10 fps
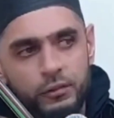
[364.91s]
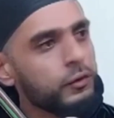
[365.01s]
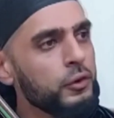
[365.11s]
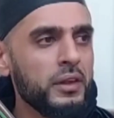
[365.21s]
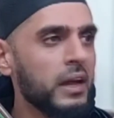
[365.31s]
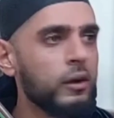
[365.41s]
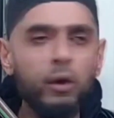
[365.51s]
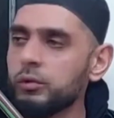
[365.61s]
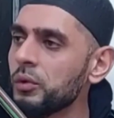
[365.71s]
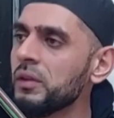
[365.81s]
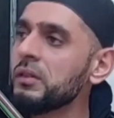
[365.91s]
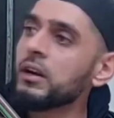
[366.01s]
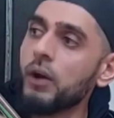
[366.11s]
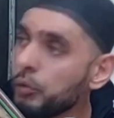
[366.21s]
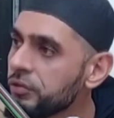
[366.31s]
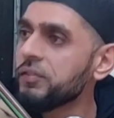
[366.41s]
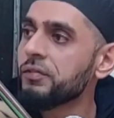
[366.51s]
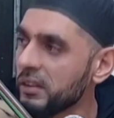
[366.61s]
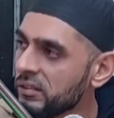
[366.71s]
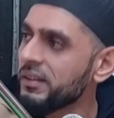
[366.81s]
should you then go to the closest
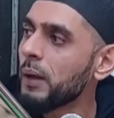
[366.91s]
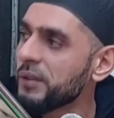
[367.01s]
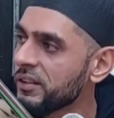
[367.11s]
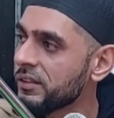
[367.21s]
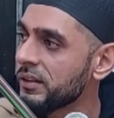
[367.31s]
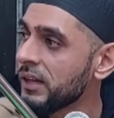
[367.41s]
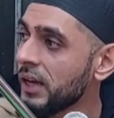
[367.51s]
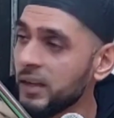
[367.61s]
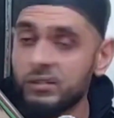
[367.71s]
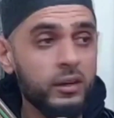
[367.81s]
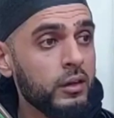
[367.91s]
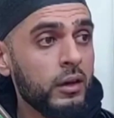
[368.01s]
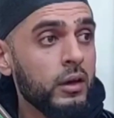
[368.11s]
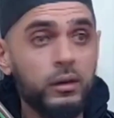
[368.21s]
friends of that person and say,